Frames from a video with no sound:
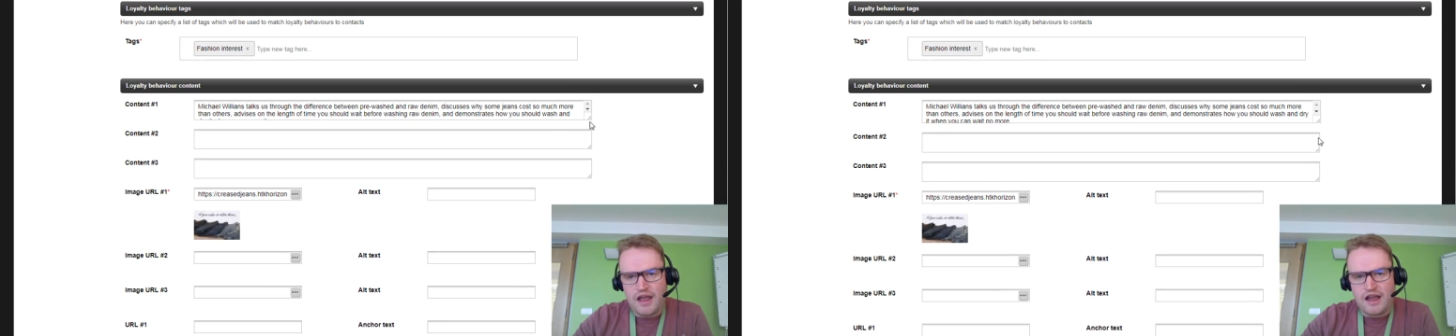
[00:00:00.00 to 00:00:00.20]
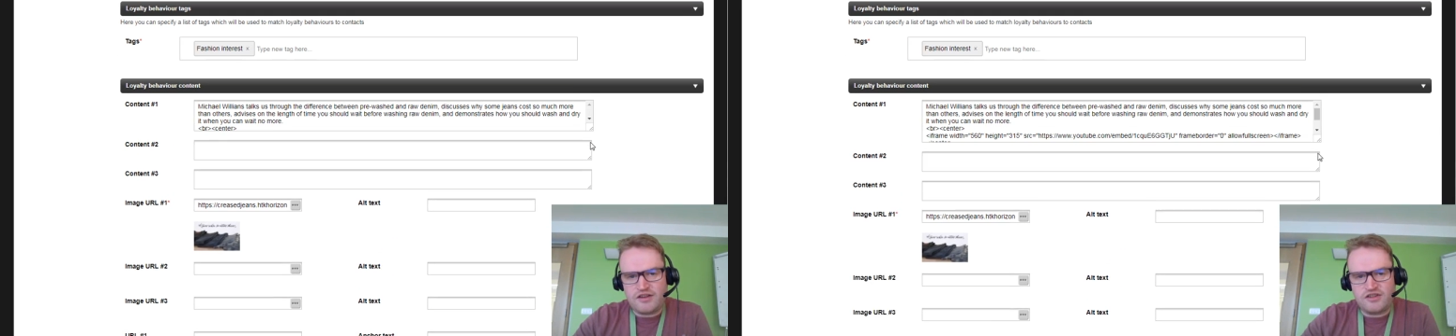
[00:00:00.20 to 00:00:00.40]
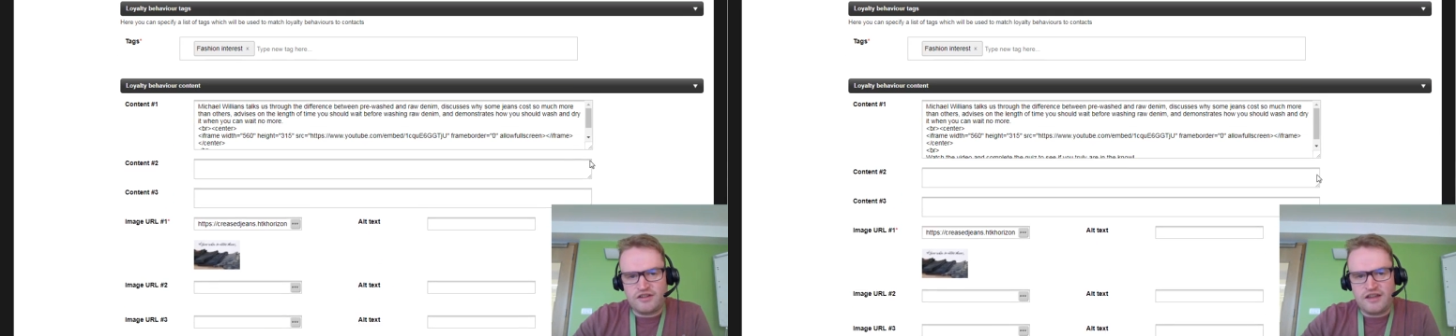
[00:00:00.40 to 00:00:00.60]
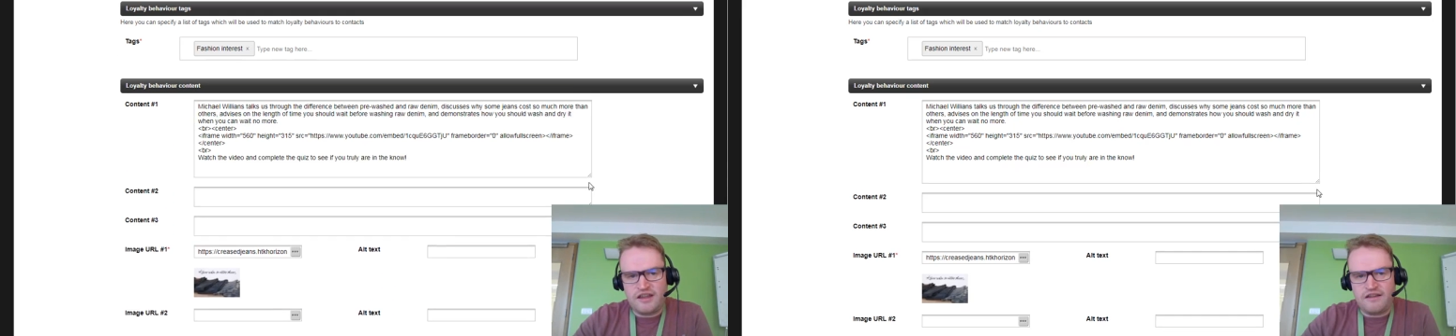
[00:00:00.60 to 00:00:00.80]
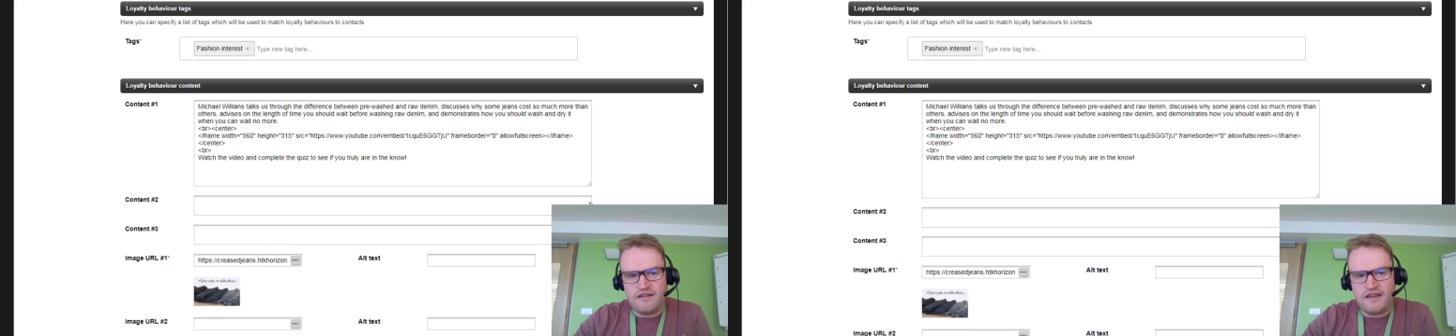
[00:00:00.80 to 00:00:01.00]
action
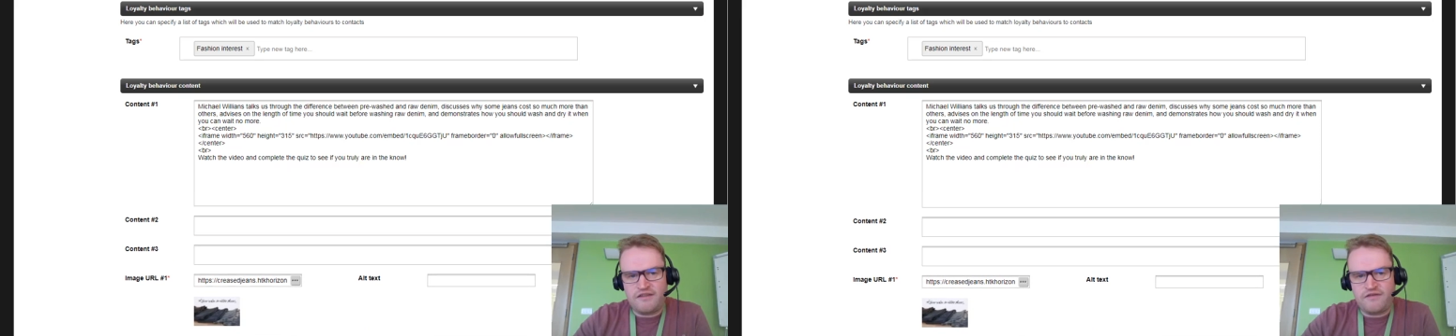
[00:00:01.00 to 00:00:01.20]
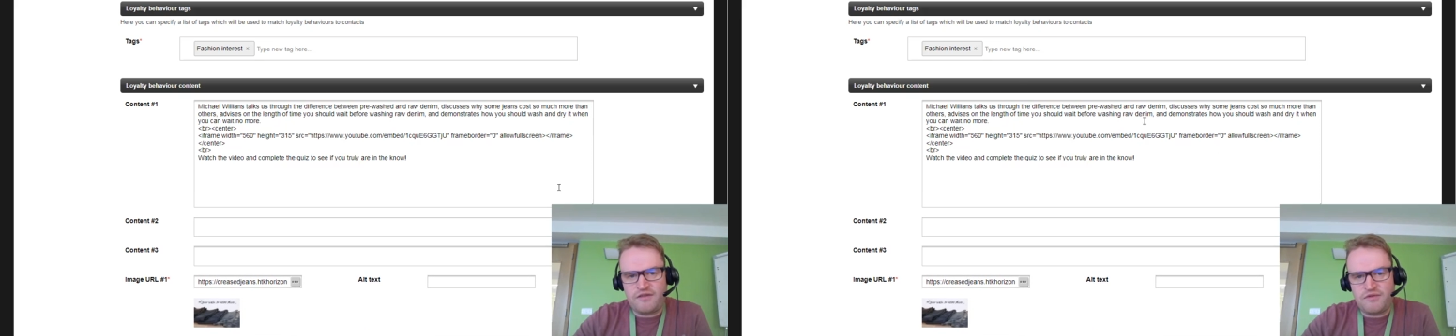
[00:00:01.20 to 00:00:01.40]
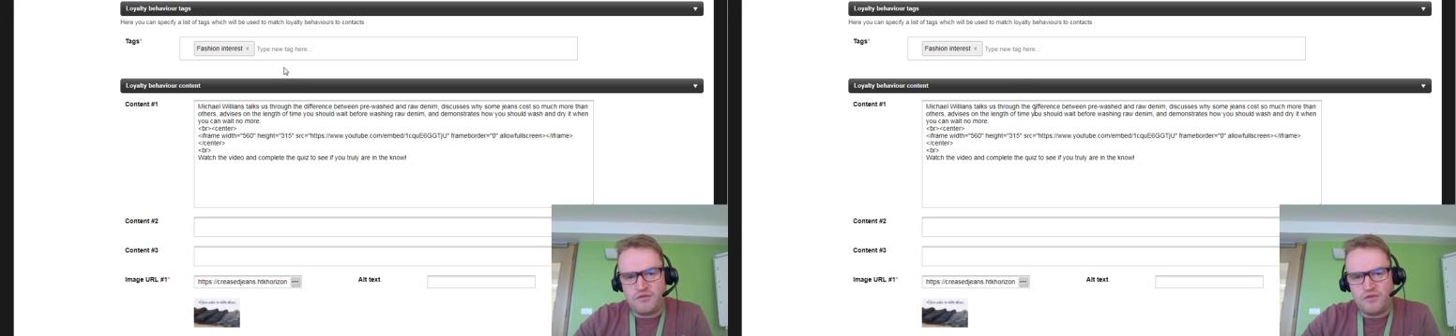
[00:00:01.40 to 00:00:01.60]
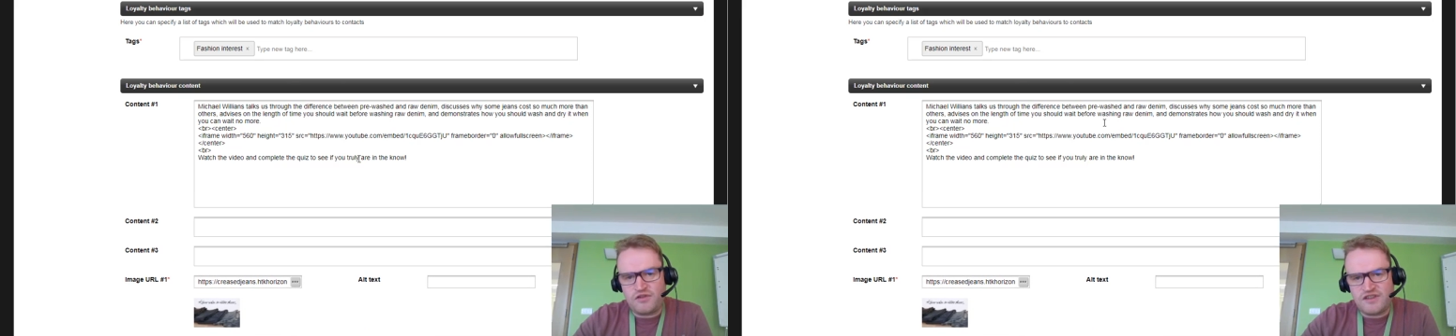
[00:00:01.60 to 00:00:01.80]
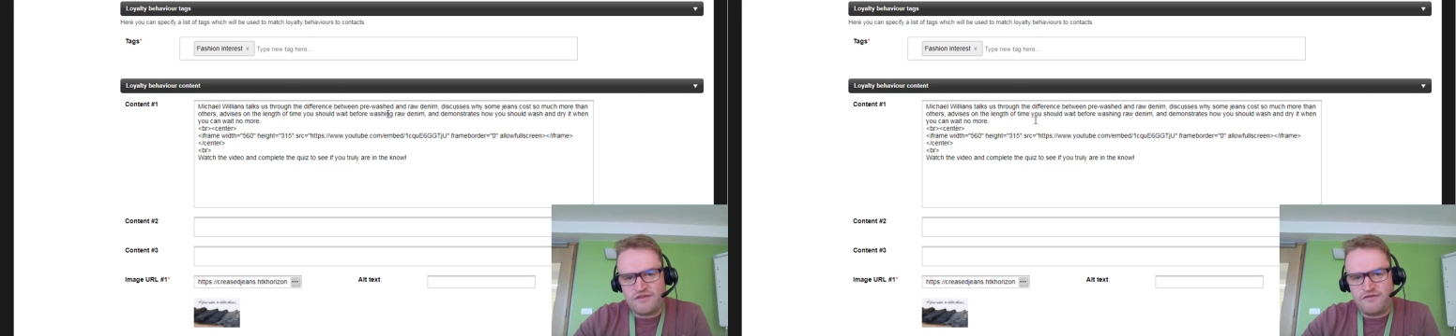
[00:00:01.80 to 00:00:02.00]
here is for them to
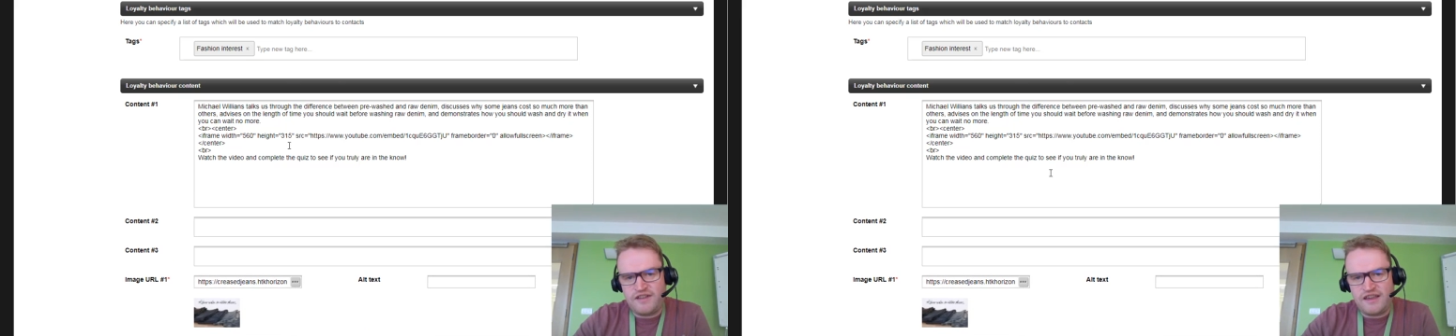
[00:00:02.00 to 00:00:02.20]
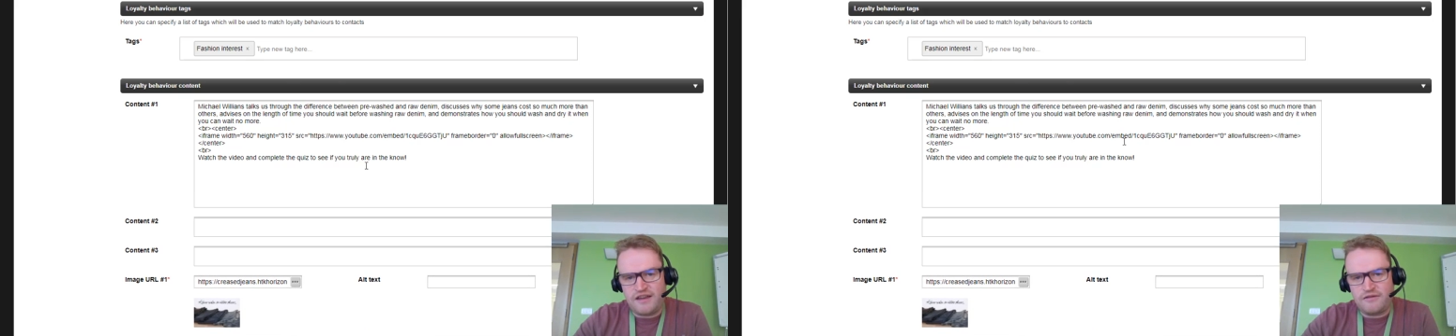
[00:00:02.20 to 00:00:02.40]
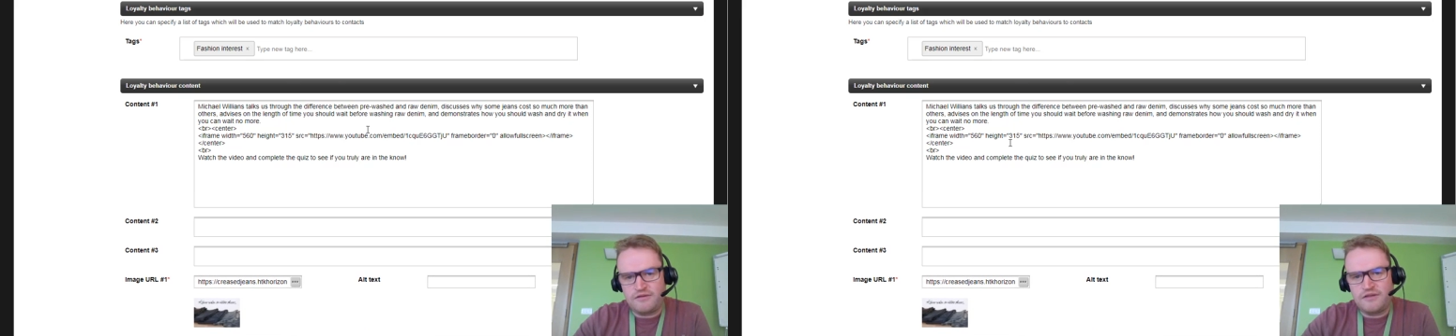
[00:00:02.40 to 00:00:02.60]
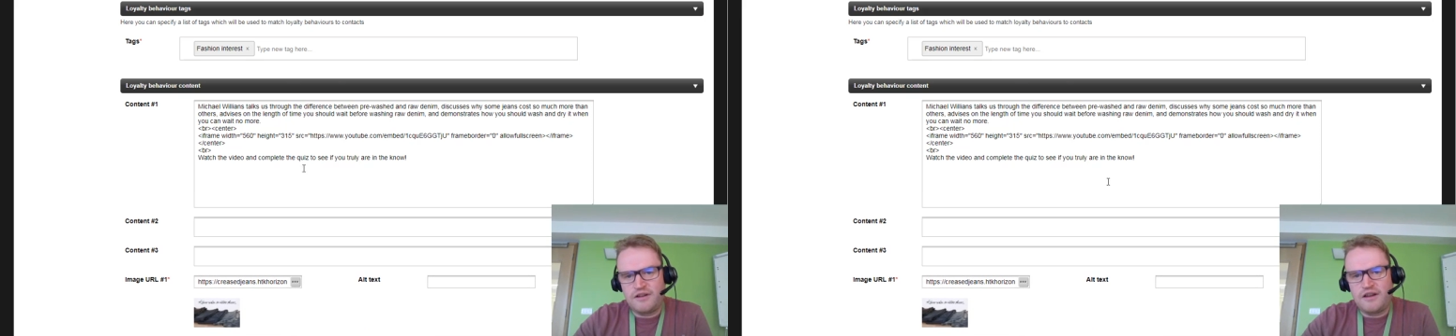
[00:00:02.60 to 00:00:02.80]
watch this video,